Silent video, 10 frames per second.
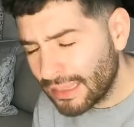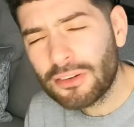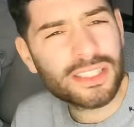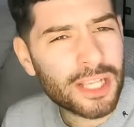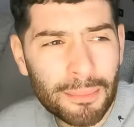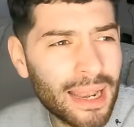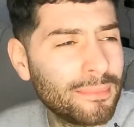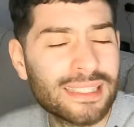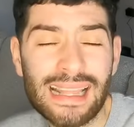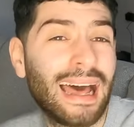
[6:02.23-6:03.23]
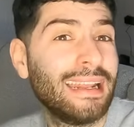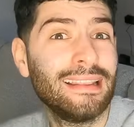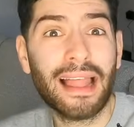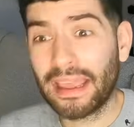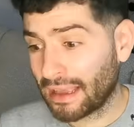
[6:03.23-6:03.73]
And there are some elements that I
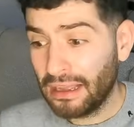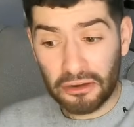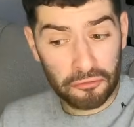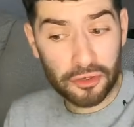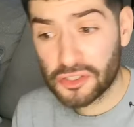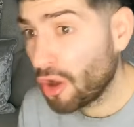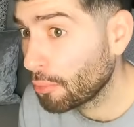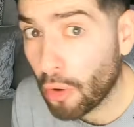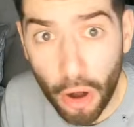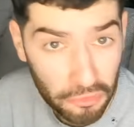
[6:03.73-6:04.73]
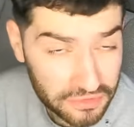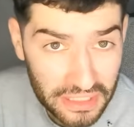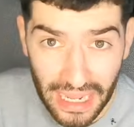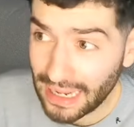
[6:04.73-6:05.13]
didn't like. For example, after the